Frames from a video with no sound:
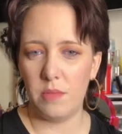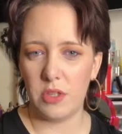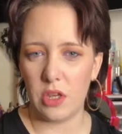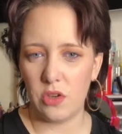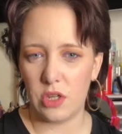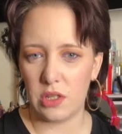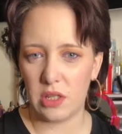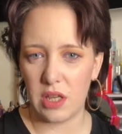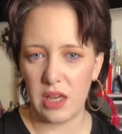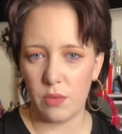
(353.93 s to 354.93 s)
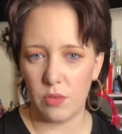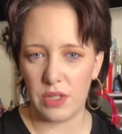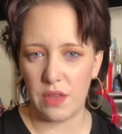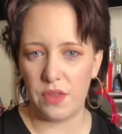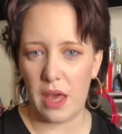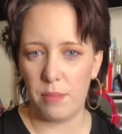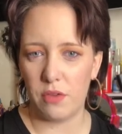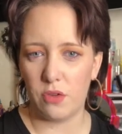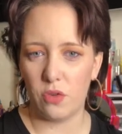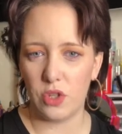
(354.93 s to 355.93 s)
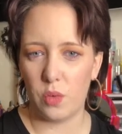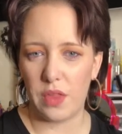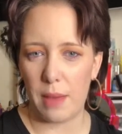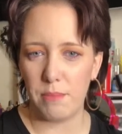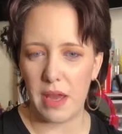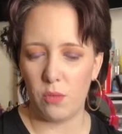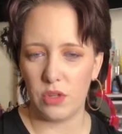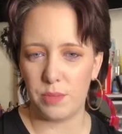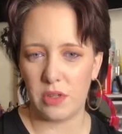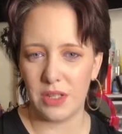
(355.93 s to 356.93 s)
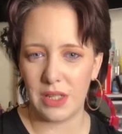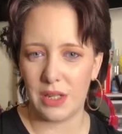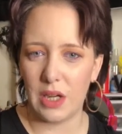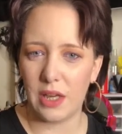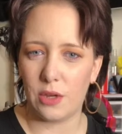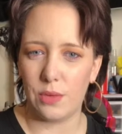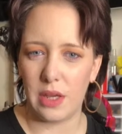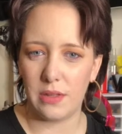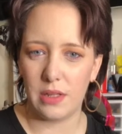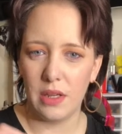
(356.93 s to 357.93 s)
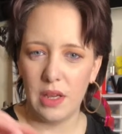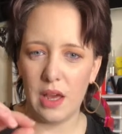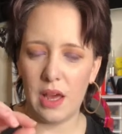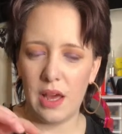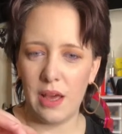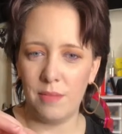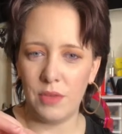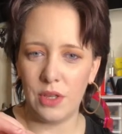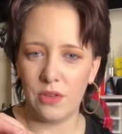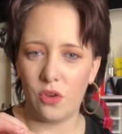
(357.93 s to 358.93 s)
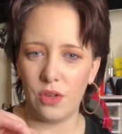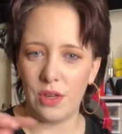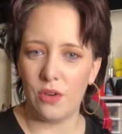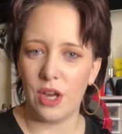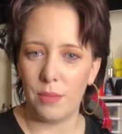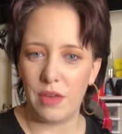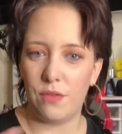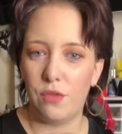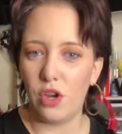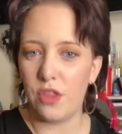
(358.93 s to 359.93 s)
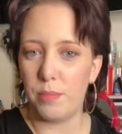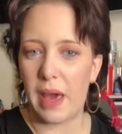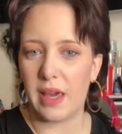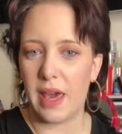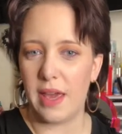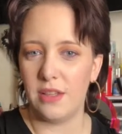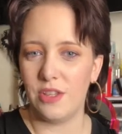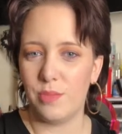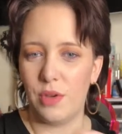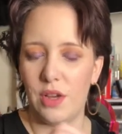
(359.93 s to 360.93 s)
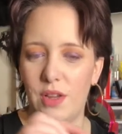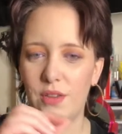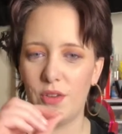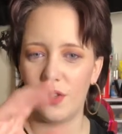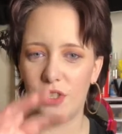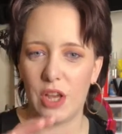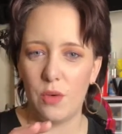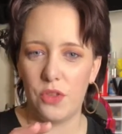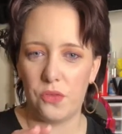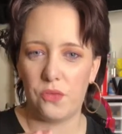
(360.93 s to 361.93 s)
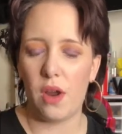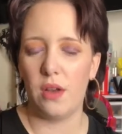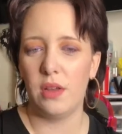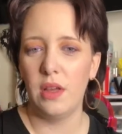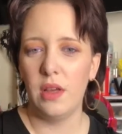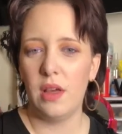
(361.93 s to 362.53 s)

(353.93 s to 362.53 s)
so you could see what was in there. But of course what that meant was, because it's liquid, you're going to be full at the back end, but not so at the front.